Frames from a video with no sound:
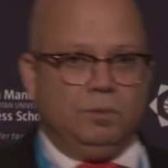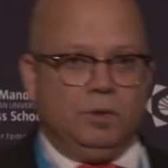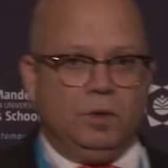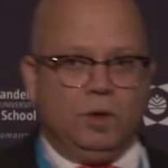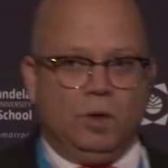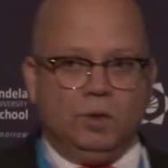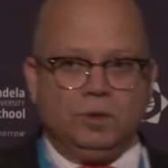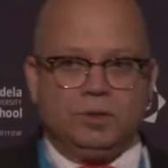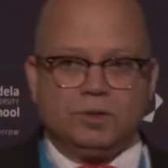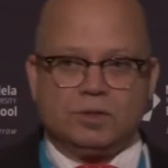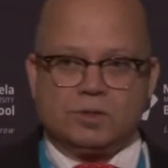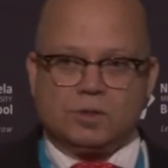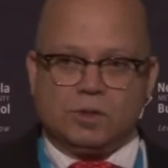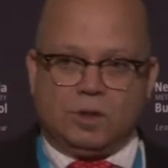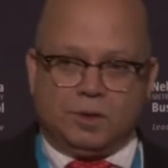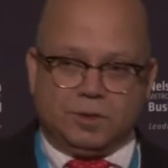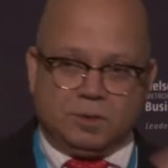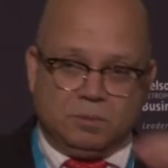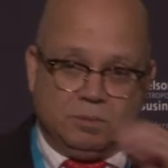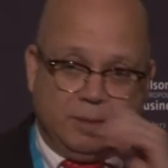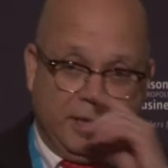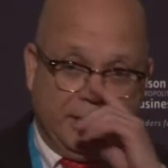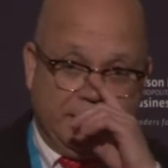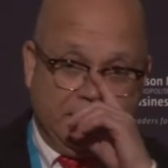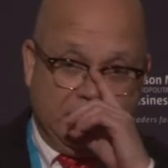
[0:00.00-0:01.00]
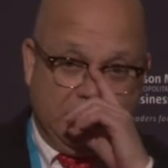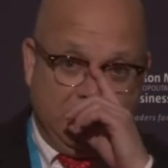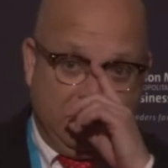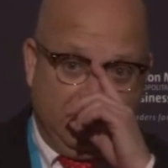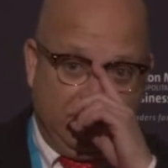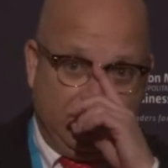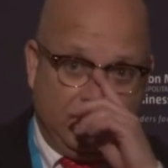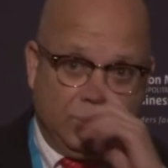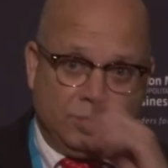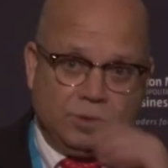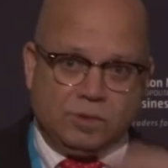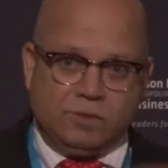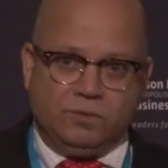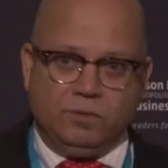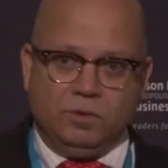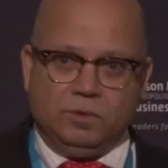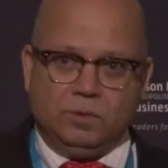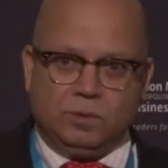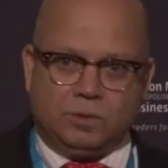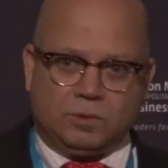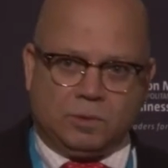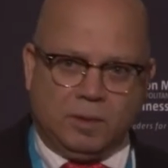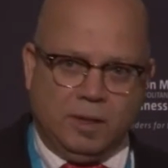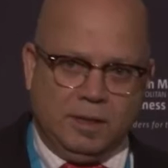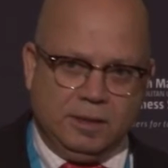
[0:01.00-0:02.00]
notice automatically, those of you
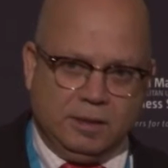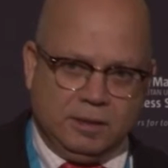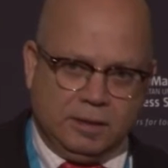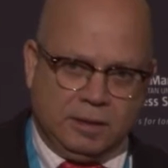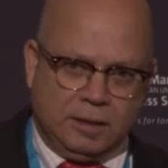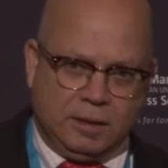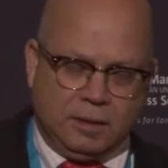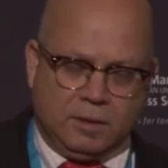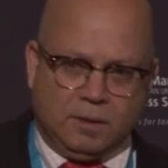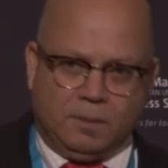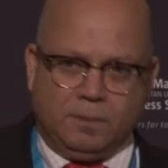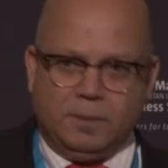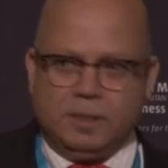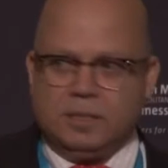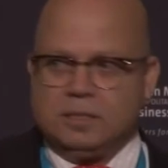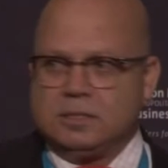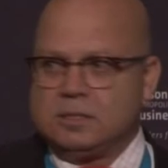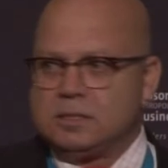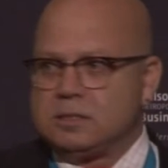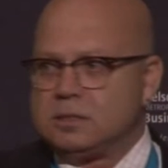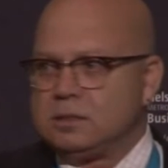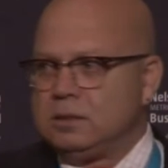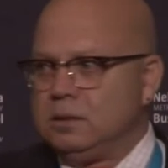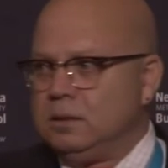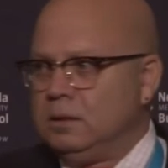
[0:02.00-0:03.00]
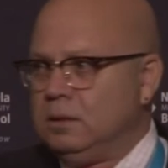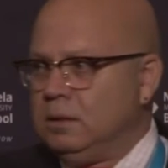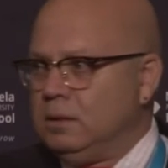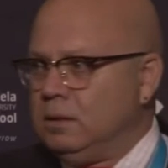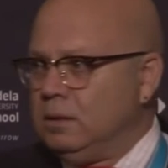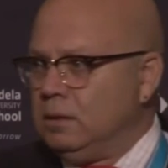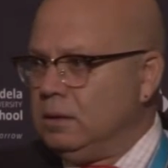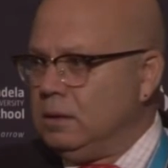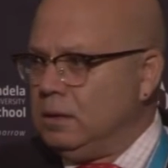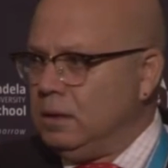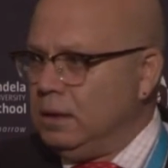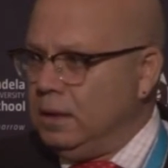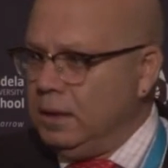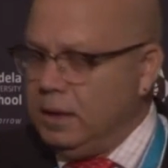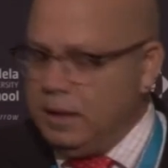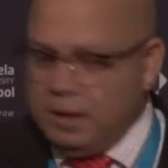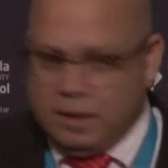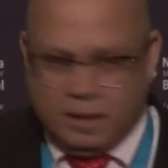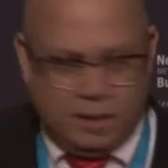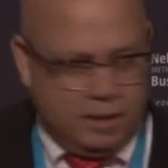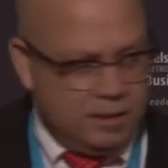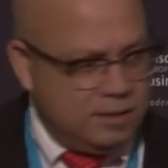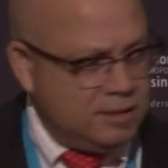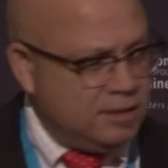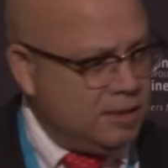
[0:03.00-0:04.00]
who are trained in economics,
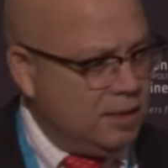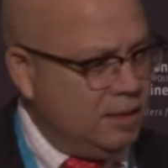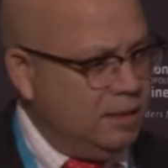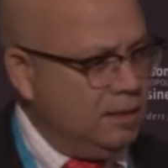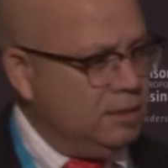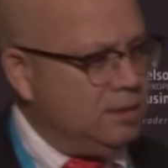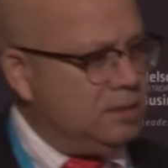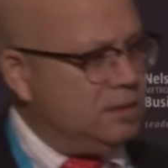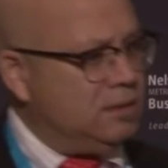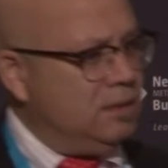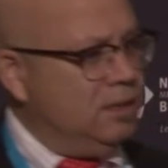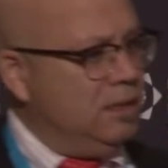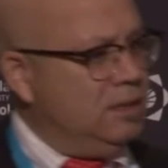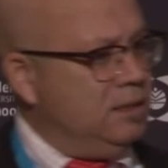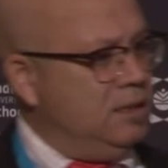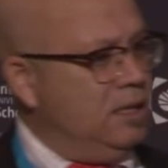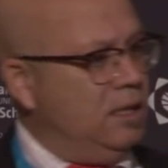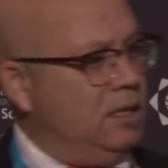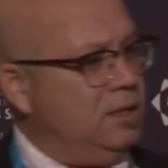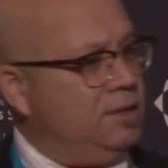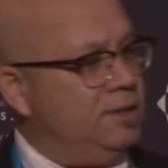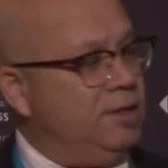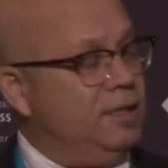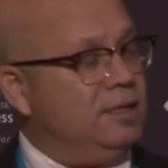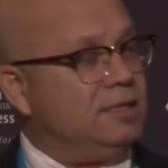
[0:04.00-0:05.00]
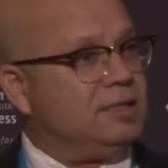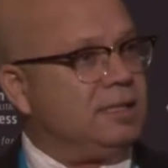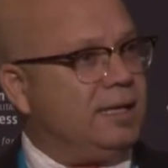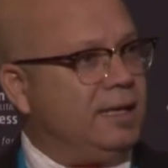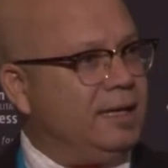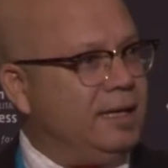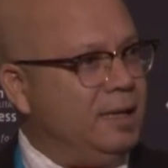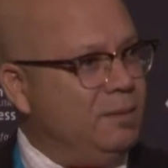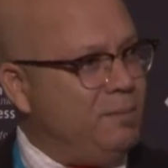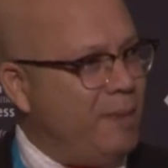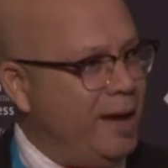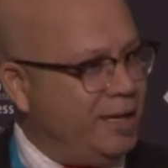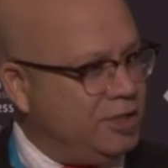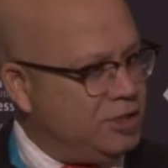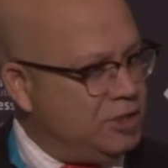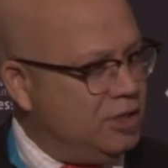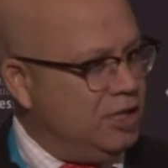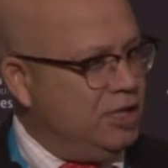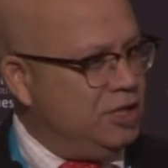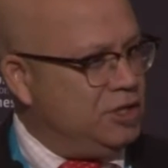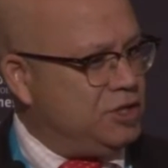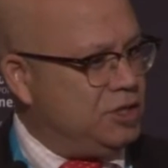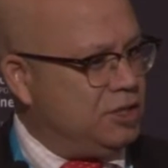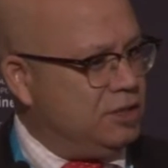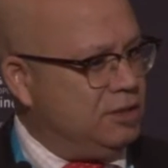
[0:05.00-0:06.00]
is that it's things like
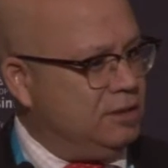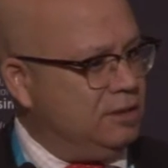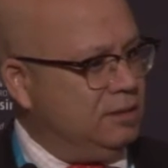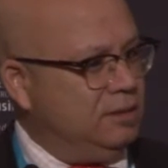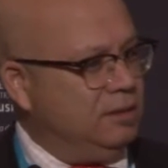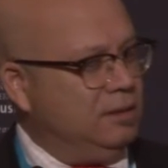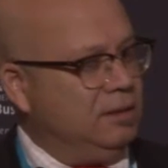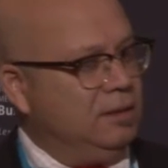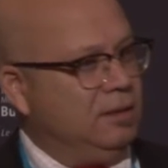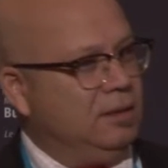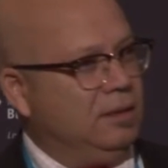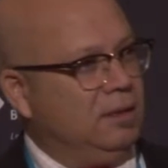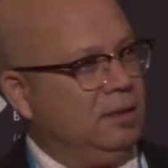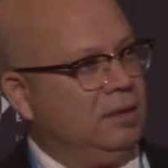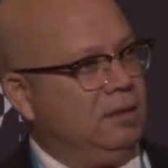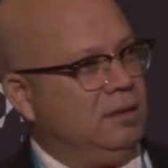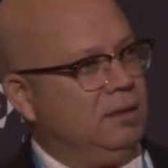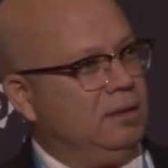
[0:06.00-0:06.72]
imagination,